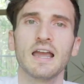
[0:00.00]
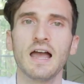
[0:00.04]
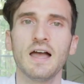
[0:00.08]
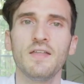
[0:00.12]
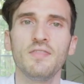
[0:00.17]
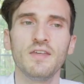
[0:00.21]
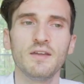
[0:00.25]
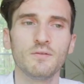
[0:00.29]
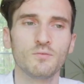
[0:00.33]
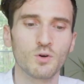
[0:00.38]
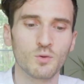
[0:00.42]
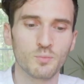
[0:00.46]
and
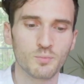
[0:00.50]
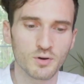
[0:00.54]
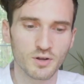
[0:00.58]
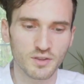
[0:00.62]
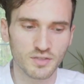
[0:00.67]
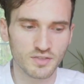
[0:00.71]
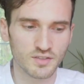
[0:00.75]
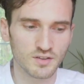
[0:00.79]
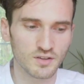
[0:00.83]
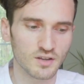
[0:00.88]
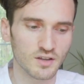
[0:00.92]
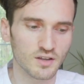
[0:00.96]
then we'll
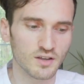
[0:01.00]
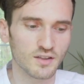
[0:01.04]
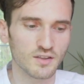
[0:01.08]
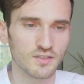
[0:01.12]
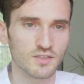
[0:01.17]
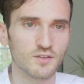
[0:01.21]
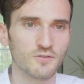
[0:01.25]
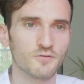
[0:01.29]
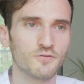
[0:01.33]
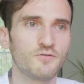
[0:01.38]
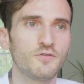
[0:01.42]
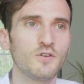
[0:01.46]
put
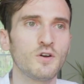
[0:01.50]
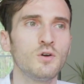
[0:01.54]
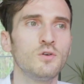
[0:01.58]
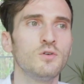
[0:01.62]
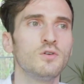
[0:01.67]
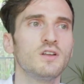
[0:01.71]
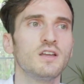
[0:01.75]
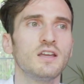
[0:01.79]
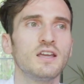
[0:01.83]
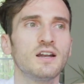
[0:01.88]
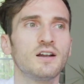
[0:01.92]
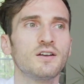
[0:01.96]
the
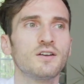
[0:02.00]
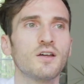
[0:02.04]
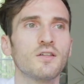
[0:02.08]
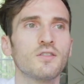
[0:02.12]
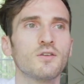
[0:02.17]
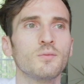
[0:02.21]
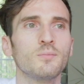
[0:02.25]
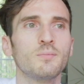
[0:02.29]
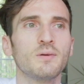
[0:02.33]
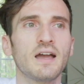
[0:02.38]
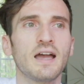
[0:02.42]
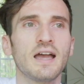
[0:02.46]
food in
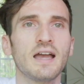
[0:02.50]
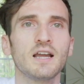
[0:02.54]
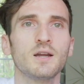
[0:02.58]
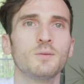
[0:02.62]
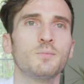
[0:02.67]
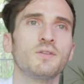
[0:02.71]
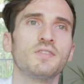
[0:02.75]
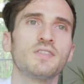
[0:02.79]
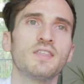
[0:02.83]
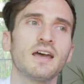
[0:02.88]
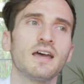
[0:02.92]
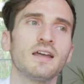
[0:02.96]
another bag,
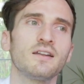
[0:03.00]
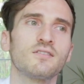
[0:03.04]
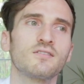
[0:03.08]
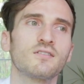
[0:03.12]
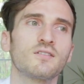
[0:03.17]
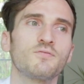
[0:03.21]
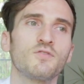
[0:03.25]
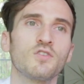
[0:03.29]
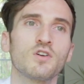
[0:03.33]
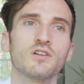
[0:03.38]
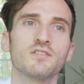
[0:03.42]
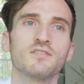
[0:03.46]
but that's
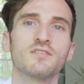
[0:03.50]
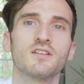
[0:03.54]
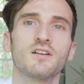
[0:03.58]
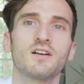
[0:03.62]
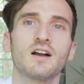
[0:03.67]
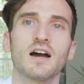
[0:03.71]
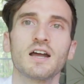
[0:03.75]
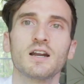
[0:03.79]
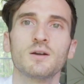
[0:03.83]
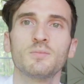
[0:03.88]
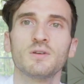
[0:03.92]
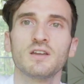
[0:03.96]
first
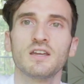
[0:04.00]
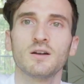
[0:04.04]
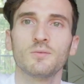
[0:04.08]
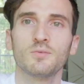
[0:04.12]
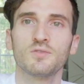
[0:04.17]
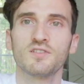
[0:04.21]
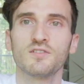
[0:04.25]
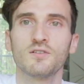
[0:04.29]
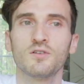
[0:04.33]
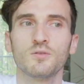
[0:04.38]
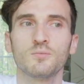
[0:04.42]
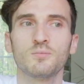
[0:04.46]
gotta be in
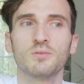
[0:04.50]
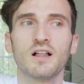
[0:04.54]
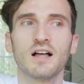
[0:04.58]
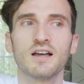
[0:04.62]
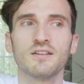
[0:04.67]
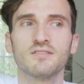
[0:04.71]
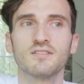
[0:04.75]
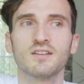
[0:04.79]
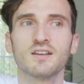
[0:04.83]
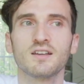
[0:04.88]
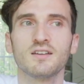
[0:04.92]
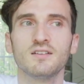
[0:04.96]
its own
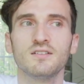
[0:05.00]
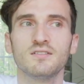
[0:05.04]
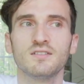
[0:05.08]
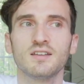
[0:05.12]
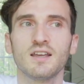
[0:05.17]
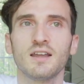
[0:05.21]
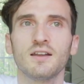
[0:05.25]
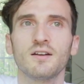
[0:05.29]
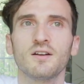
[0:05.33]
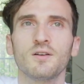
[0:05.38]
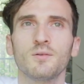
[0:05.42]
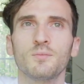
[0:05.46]
plastic
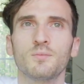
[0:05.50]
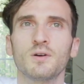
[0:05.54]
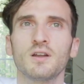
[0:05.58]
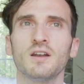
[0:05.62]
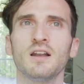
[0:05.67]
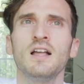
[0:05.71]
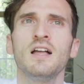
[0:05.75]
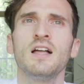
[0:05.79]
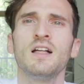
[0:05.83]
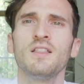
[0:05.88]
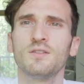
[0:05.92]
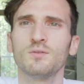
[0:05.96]
container, but
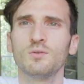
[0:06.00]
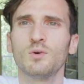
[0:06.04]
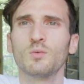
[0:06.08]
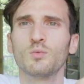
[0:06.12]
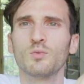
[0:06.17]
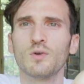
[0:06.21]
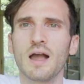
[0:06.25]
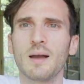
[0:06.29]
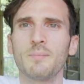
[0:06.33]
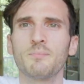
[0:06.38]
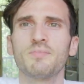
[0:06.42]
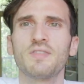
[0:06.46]
we'll
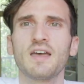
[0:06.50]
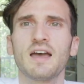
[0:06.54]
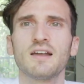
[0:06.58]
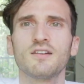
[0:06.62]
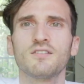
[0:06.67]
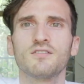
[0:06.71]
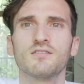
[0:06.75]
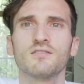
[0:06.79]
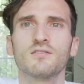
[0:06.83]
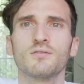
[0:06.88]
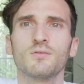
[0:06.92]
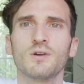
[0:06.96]
wrap that in
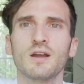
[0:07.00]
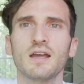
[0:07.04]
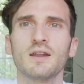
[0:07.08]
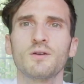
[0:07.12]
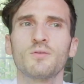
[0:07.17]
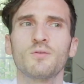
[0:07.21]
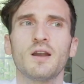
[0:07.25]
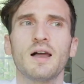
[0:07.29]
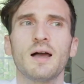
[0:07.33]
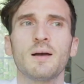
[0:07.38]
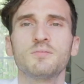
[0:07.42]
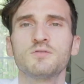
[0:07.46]
saran
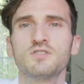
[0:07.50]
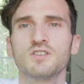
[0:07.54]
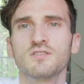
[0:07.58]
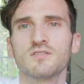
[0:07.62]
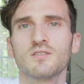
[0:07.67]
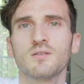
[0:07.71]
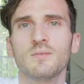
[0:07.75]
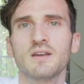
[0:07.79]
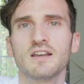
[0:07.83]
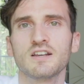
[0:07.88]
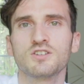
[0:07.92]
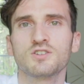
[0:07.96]
wrap just
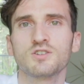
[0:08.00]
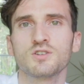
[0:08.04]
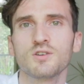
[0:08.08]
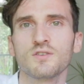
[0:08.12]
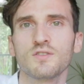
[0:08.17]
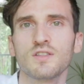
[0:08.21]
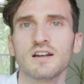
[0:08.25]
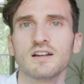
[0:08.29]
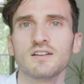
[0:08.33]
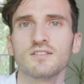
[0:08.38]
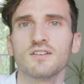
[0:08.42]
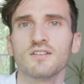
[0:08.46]
to make sure
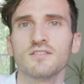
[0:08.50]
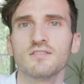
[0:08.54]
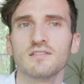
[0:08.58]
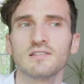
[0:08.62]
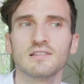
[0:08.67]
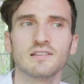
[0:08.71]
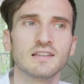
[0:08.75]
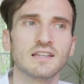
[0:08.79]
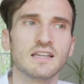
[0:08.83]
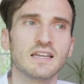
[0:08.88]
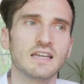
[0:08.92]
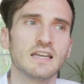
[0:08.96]
that it
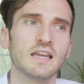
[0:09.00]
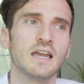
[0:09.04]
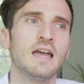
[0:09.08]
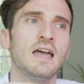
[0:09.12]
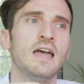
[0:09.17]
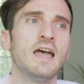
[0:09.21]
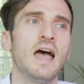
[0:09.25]
doesn't leak.